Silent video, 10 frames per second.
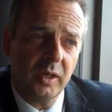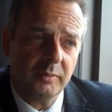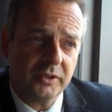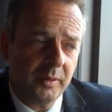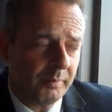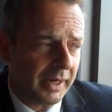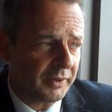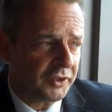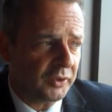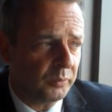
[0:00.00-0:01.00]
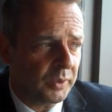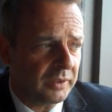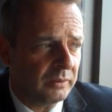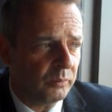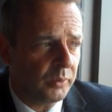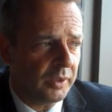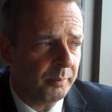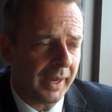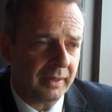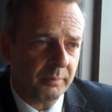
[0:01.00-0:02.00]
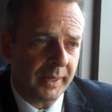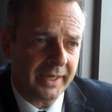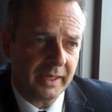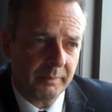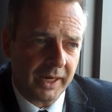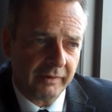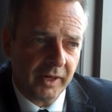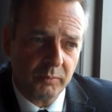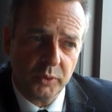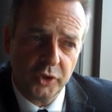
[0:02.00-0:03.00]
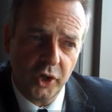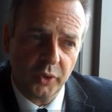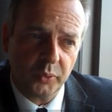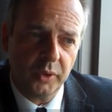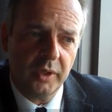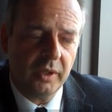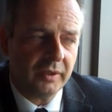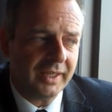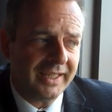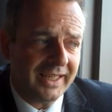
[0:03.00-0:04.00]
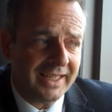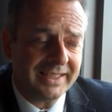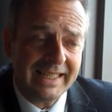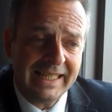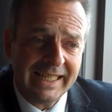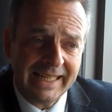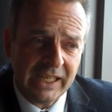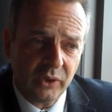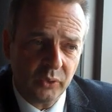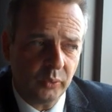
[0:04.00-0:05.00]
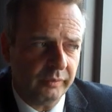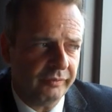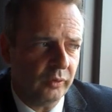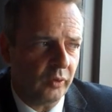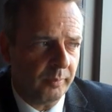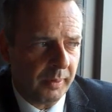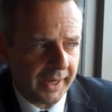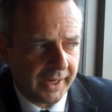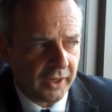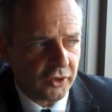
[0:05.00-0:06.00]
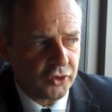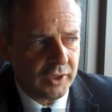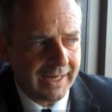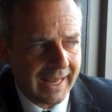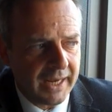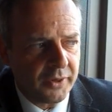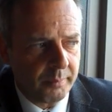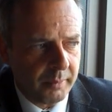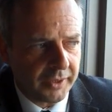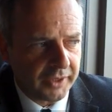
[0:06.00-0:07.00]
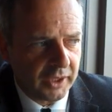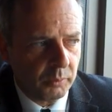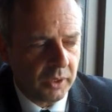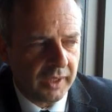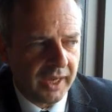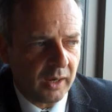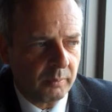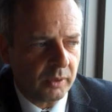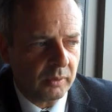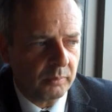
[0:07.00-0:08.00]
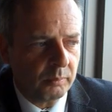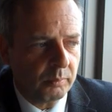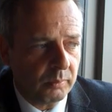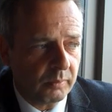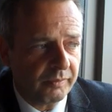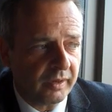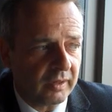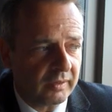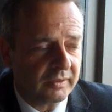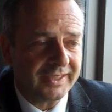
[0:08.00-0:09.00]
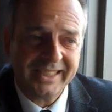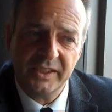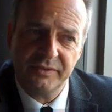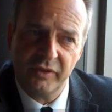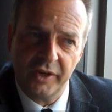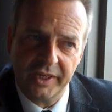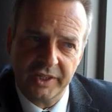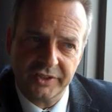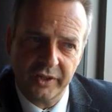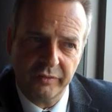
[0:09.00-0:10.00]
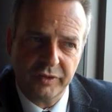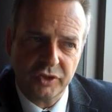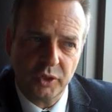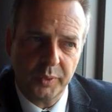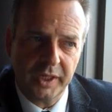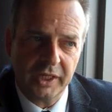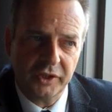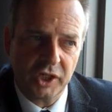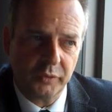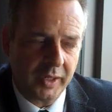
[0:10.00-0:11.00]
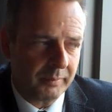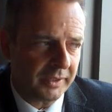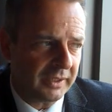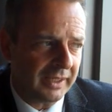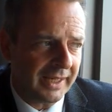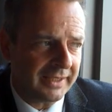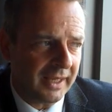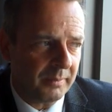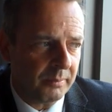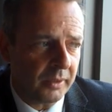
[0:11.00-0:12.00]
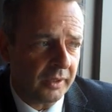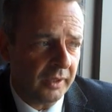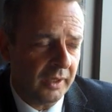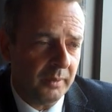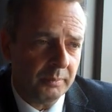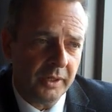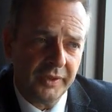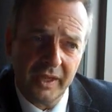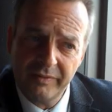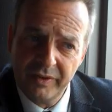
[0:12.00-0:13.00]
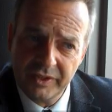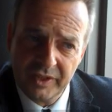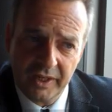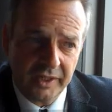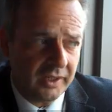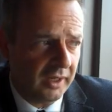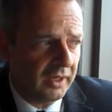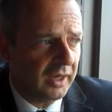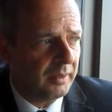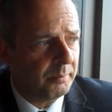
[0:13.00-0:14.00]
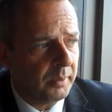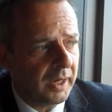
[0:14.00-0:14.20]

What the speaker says: some barrister with banking background would know that it is illegal for the bank to lend money without satisfying itself it's doing it in the correct manner laid down by the FSA and